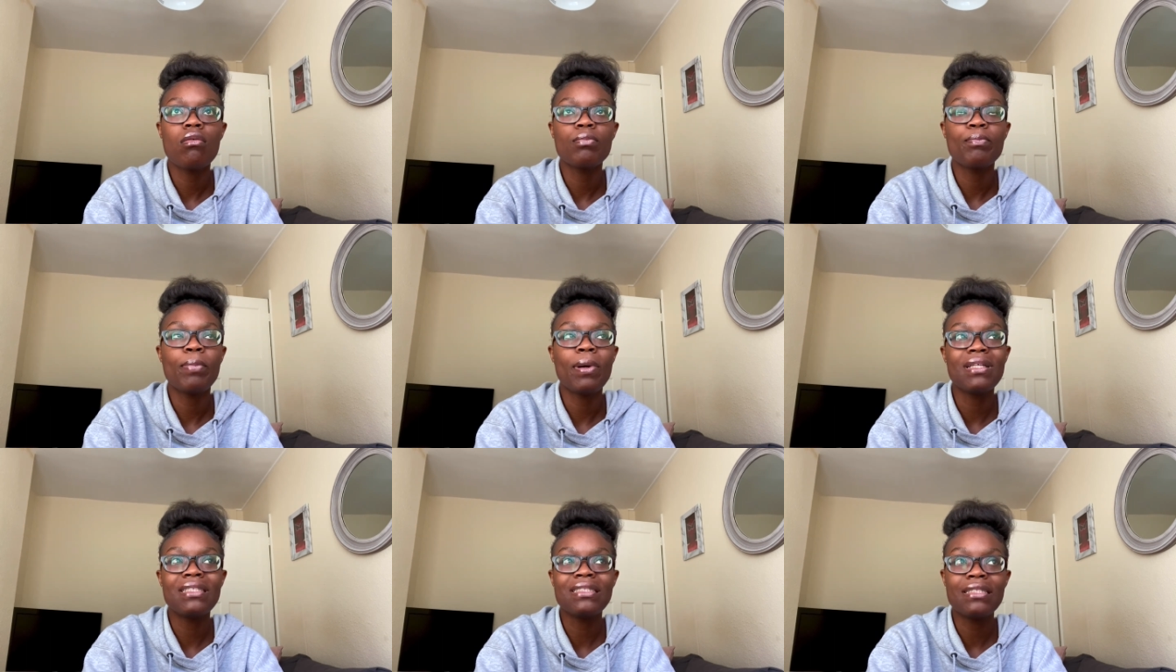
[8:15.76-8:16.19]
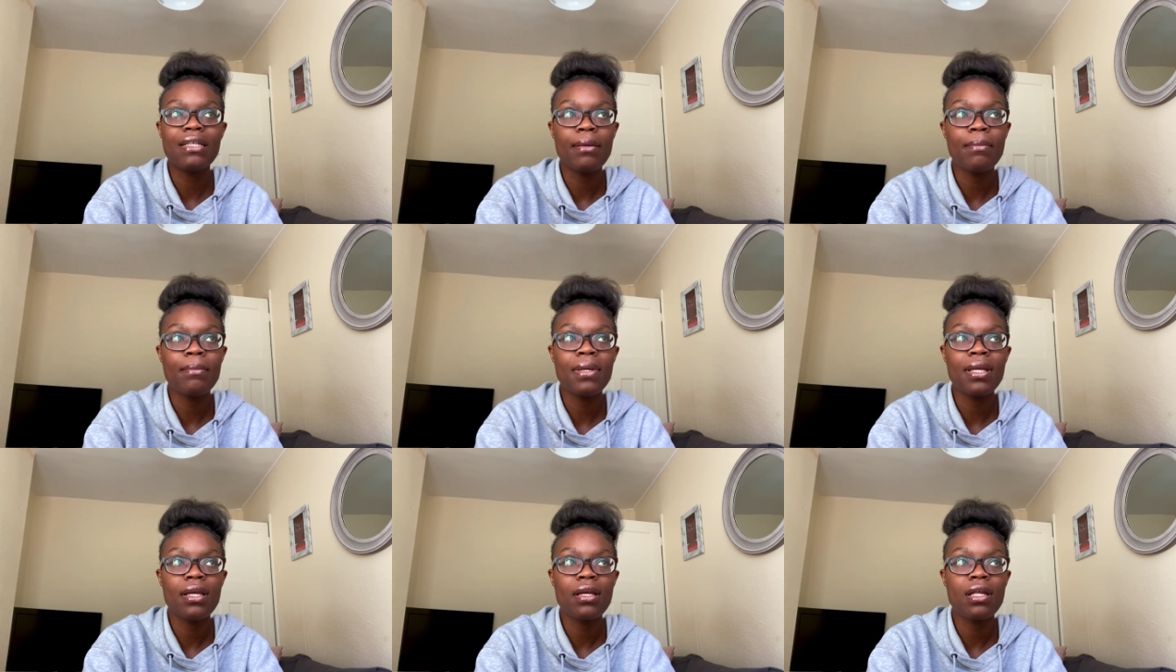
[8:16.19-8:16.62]

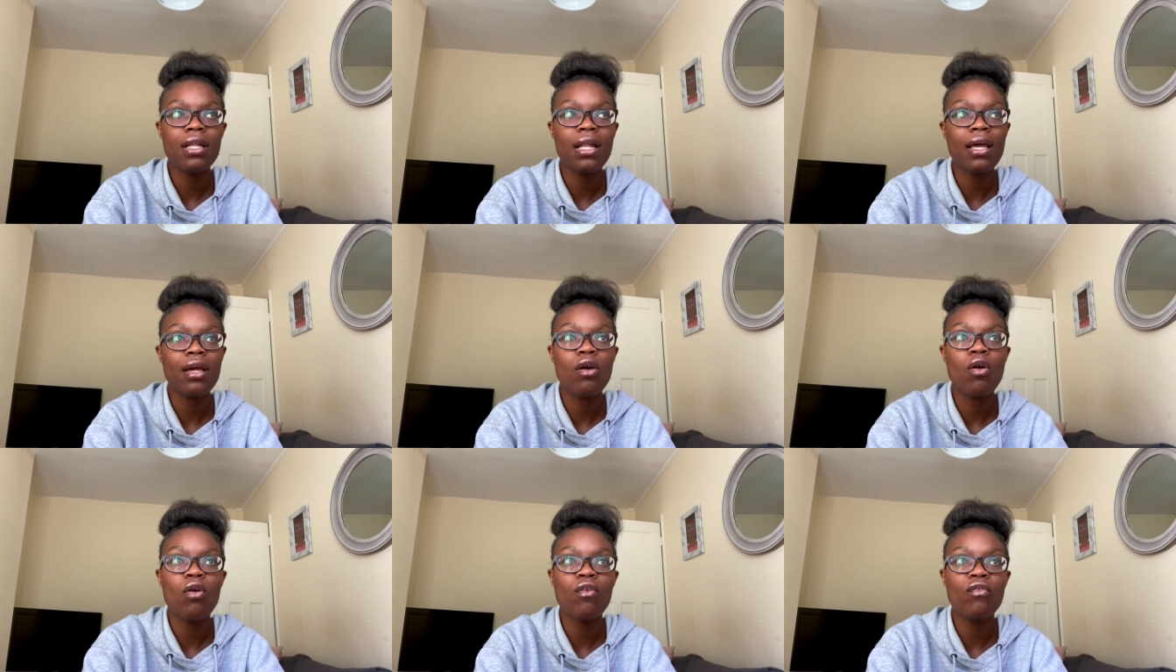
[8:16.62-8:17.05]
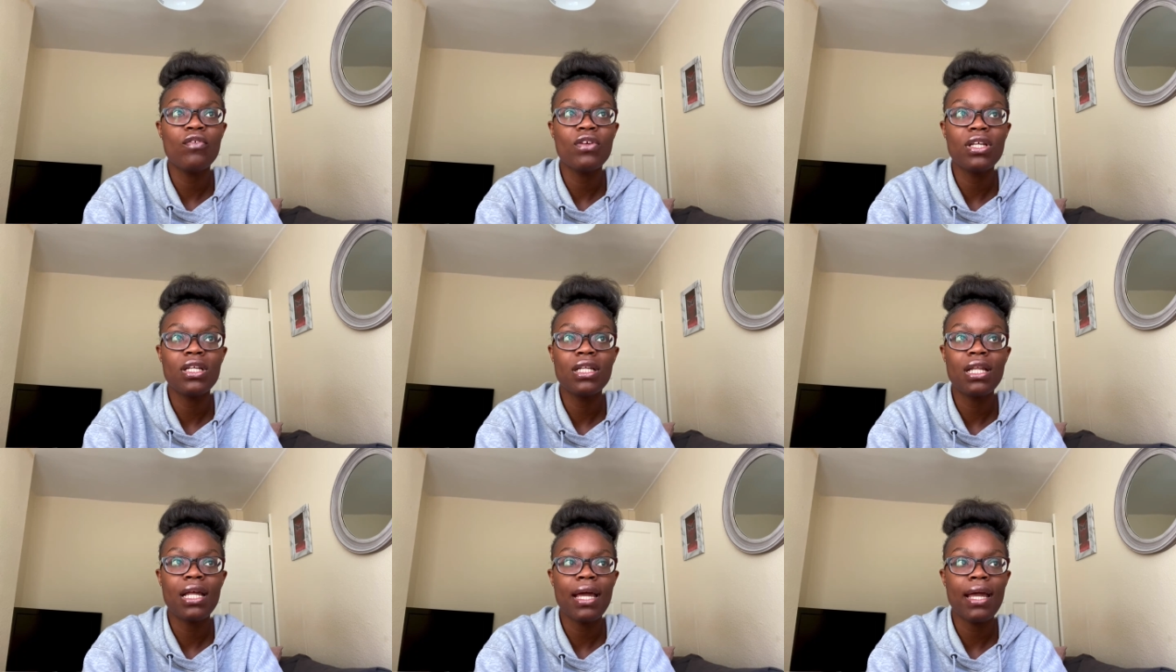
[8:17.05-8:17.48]
pandemic, like
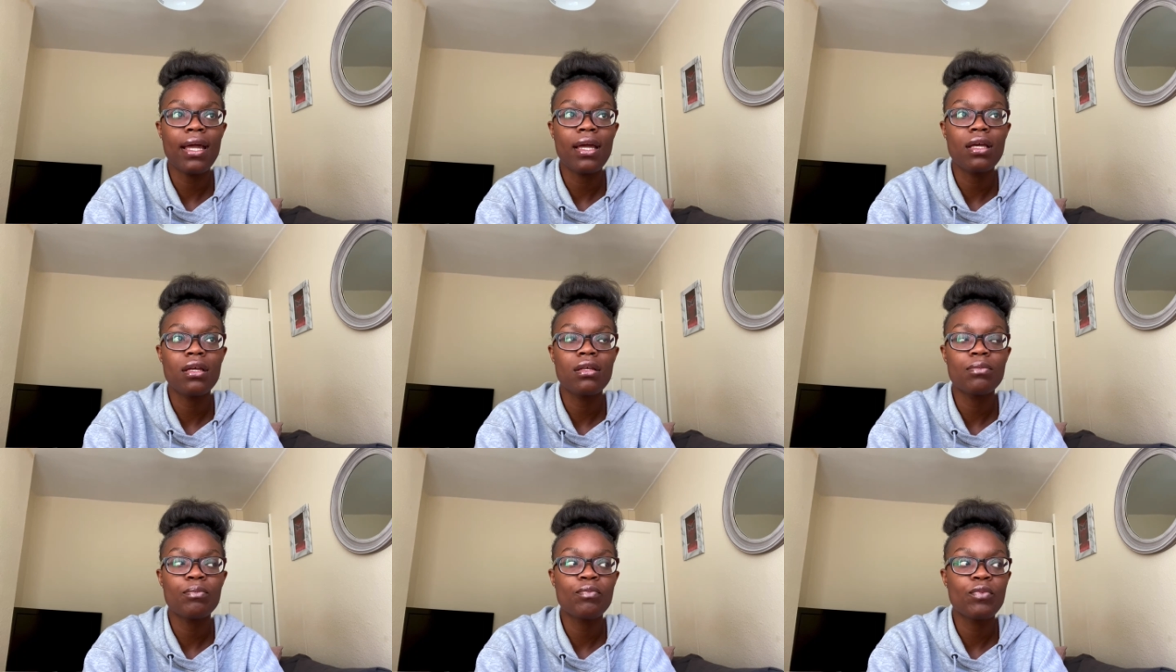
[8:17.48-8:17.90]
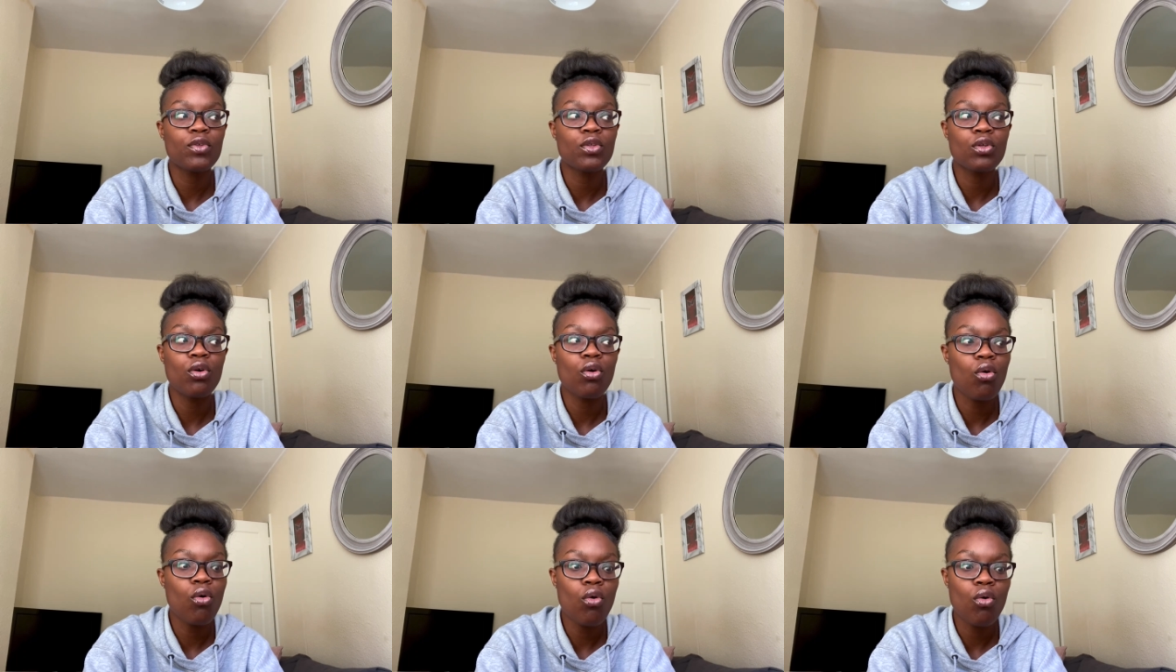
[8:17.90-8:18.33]
COVID, like for
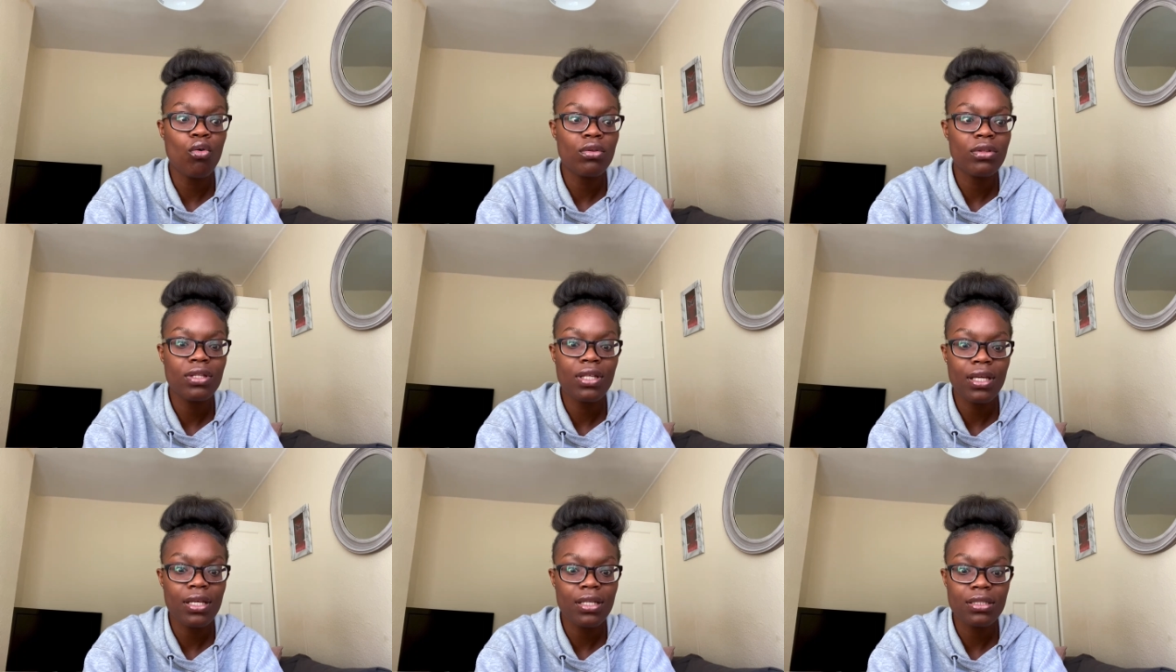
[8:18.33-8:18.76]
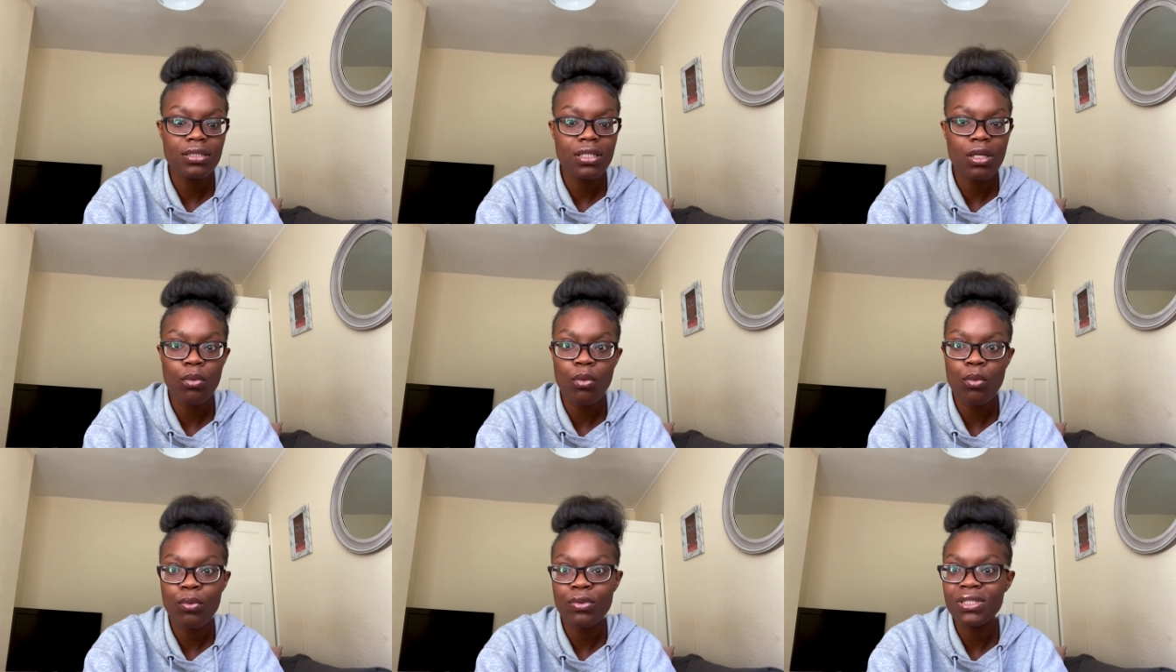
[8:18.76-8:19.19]
the whole things
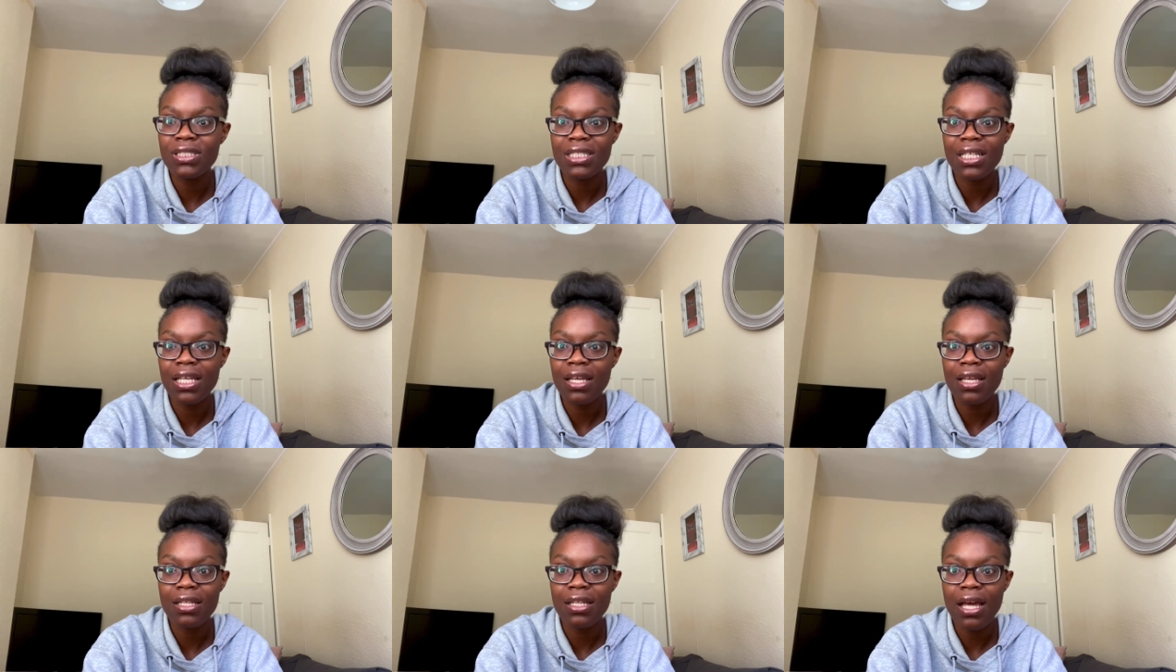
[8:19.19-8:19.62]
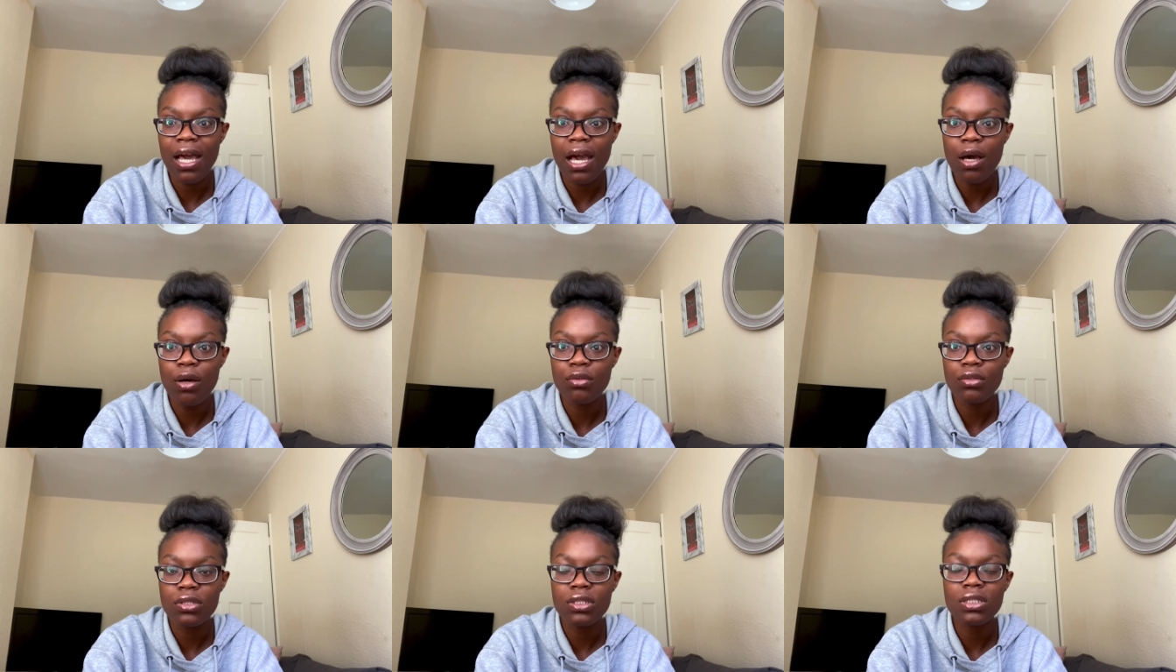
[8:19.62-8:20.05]
that we were staying in the
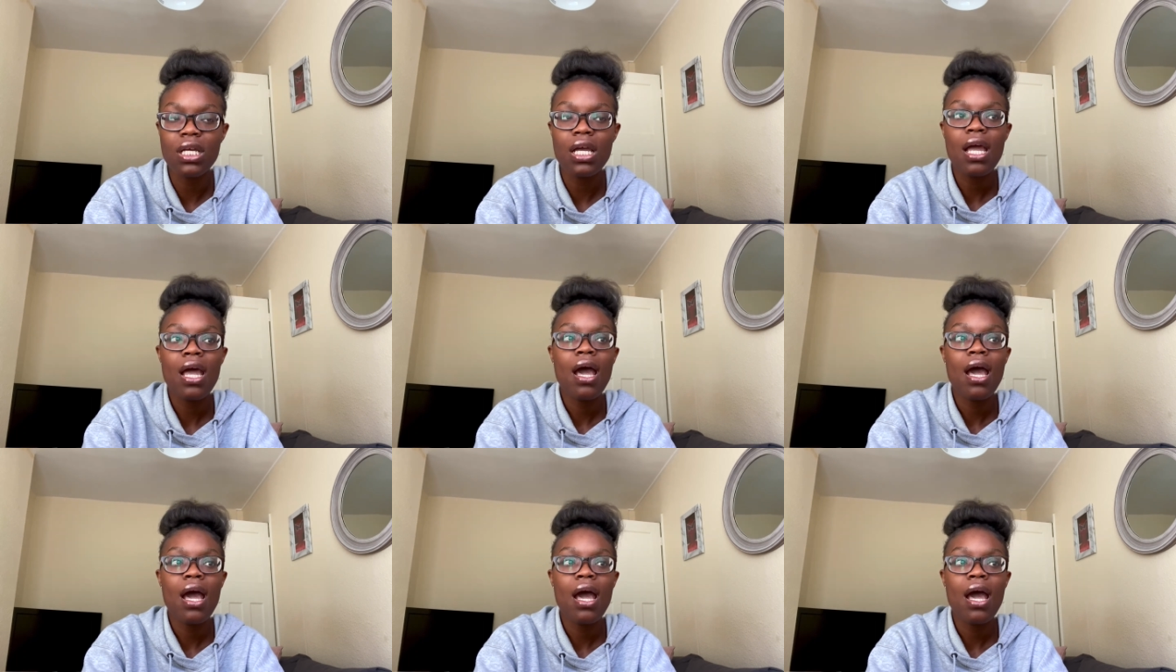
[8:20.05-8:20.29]
house.